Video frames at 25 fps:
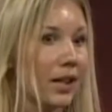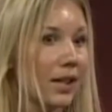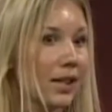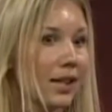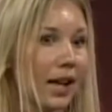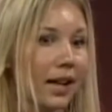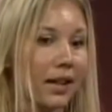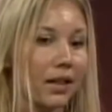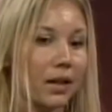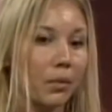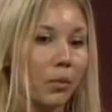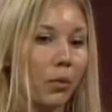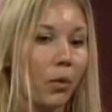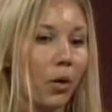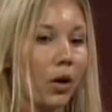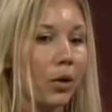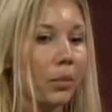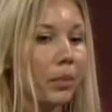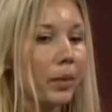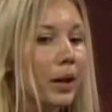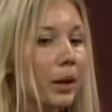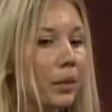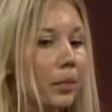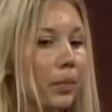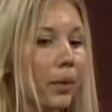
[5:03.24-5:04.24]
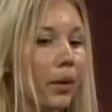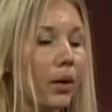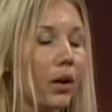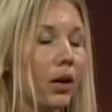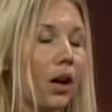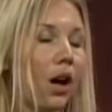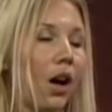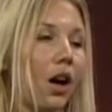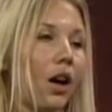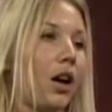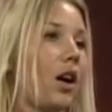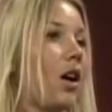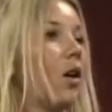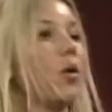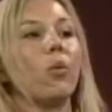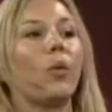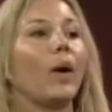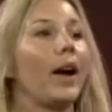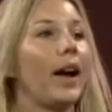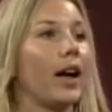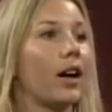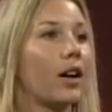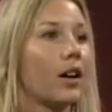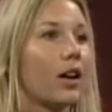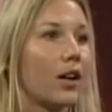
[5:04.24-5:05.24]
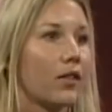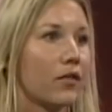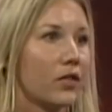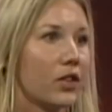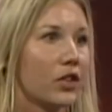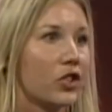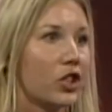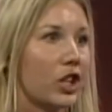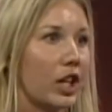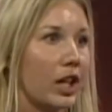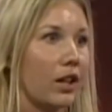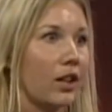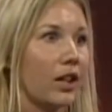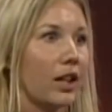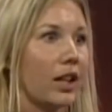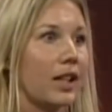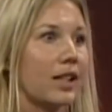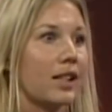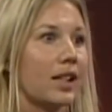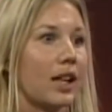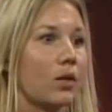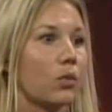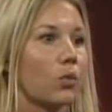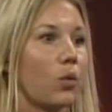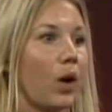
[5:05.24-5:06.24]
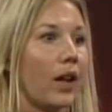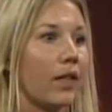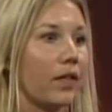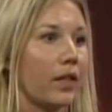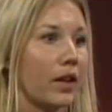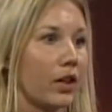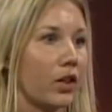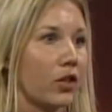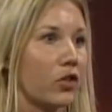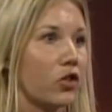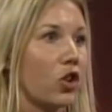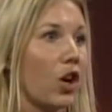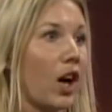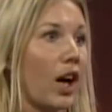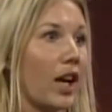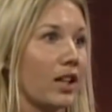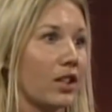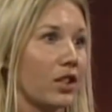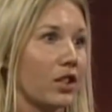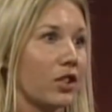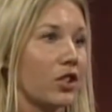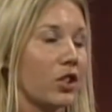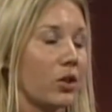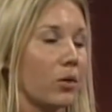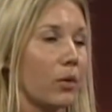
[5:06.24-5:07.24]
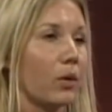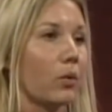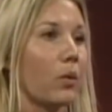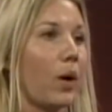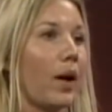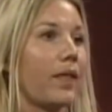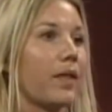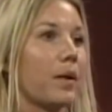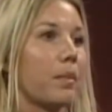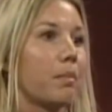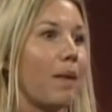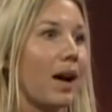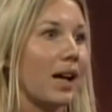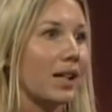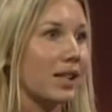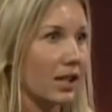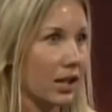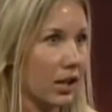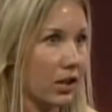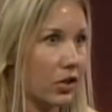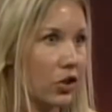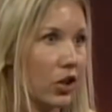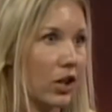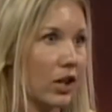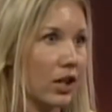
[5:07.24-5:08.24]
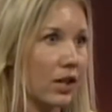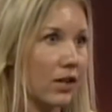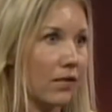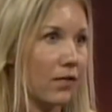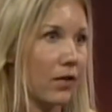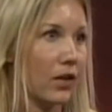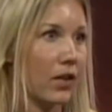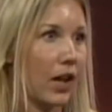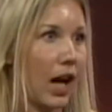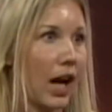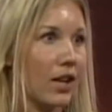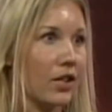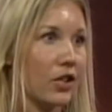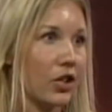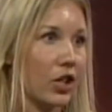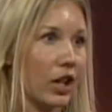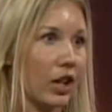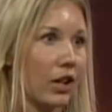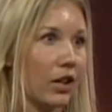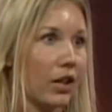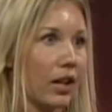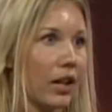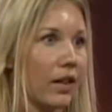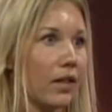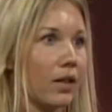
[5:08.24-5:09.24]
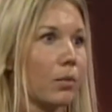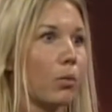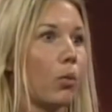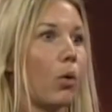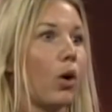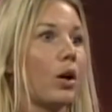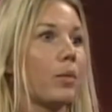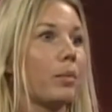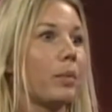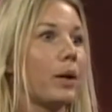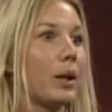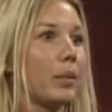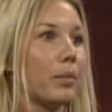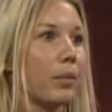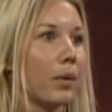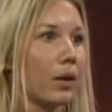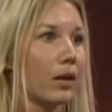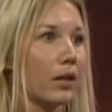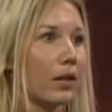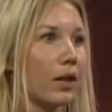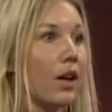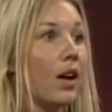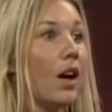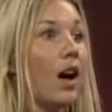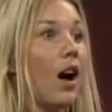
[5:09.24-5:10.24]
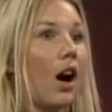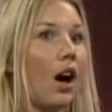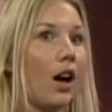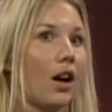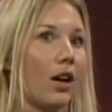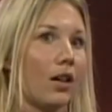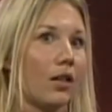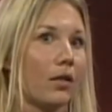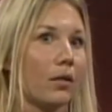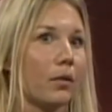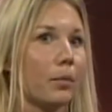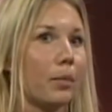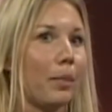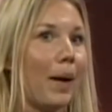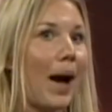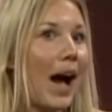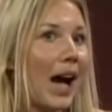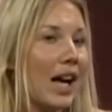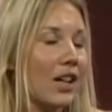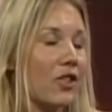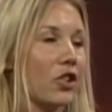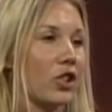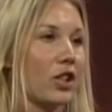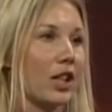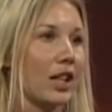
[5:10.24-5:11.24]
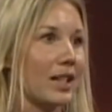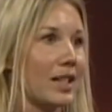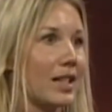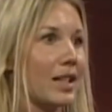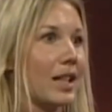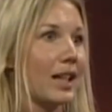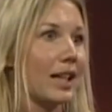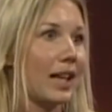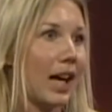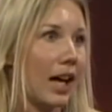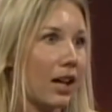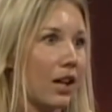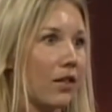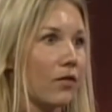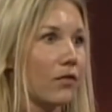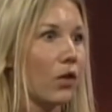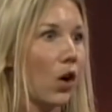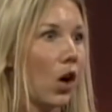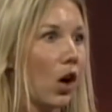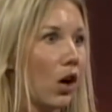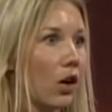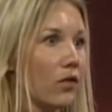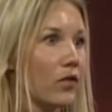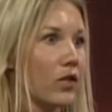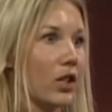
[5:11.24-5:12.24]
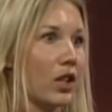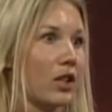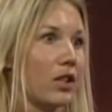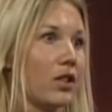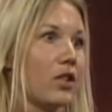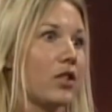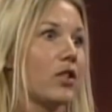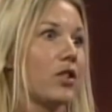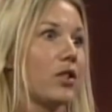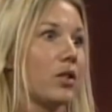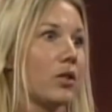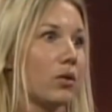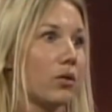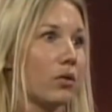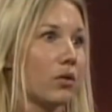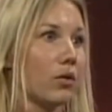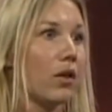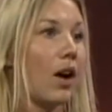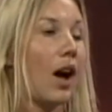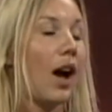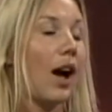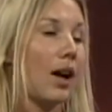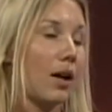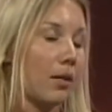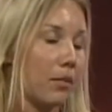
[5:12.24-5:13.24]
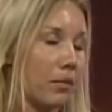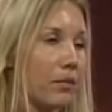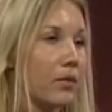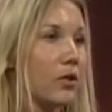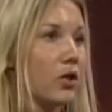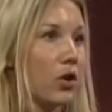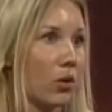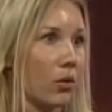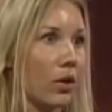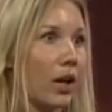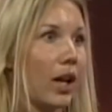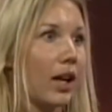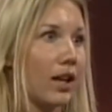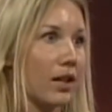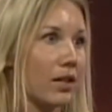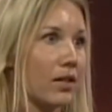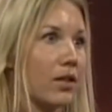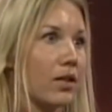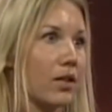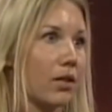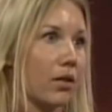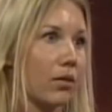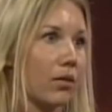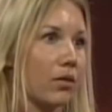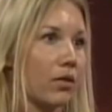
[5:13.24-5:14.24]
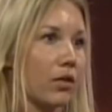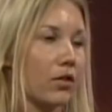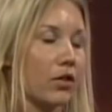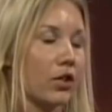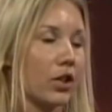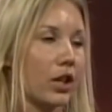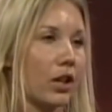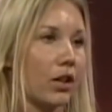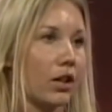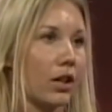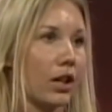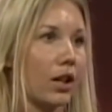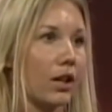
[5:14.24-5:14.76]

Like, the more people are aware of the charities and what they're trying to do and what the message is for that charity, the more people are passionate to get involved and to donate to the charity.